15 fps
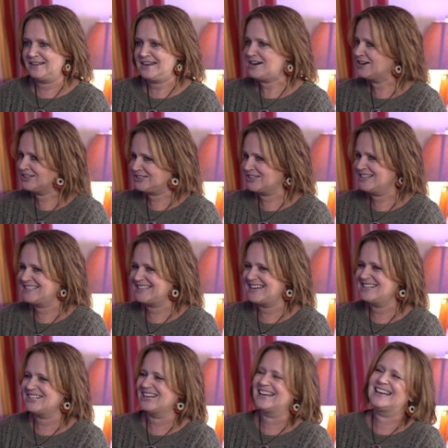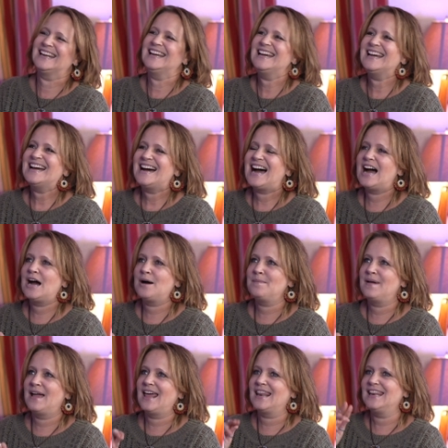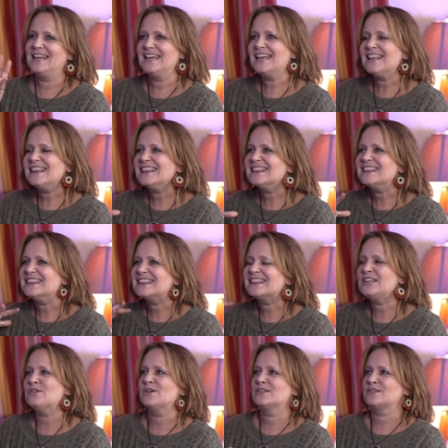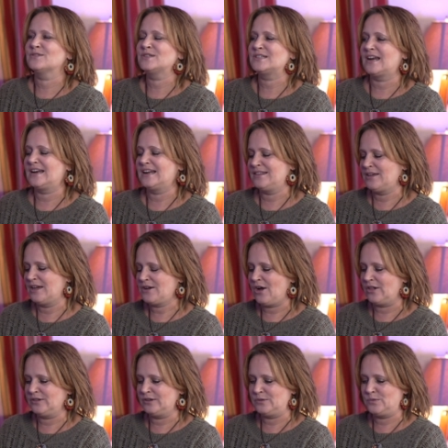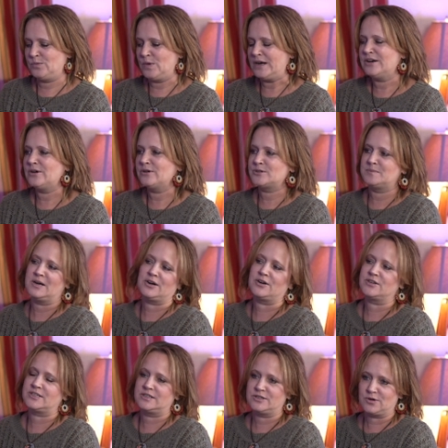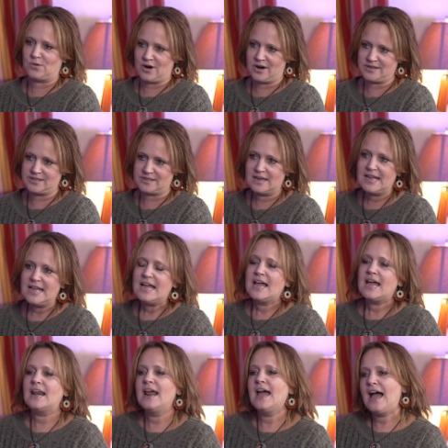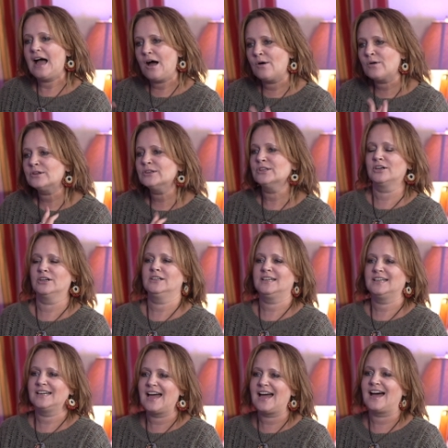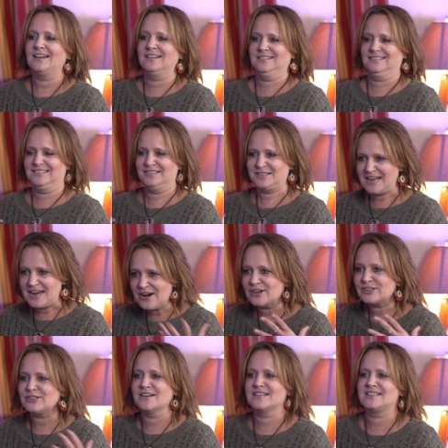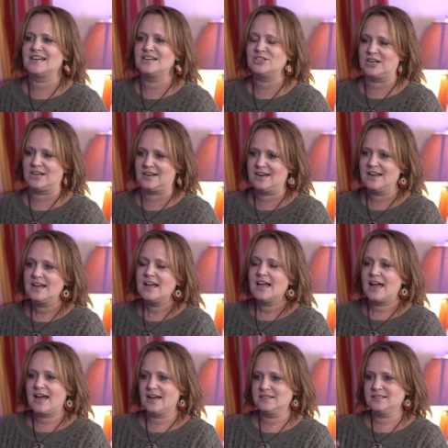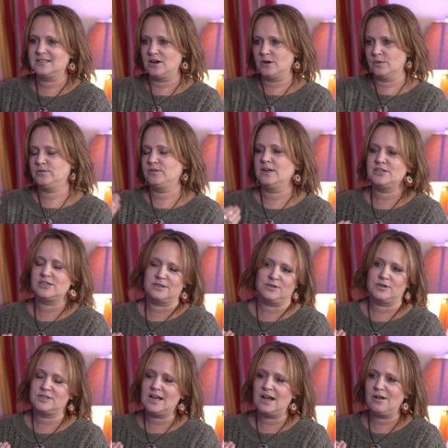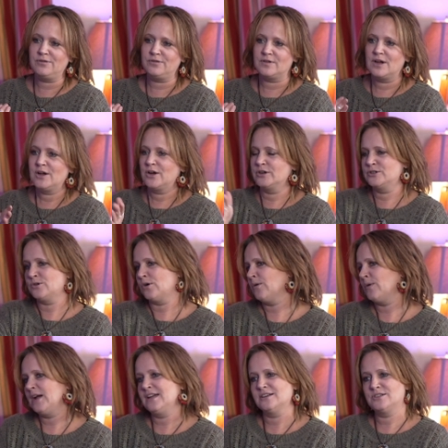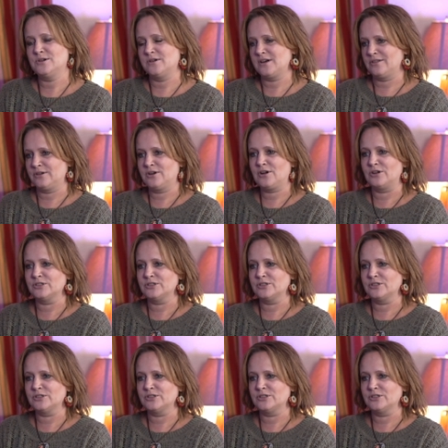into characterization. Um, and in units of study, they call it windows, mirrors, and doors, mm-hmm. and how to look at characterization as a reflection of yourself, a doorway into another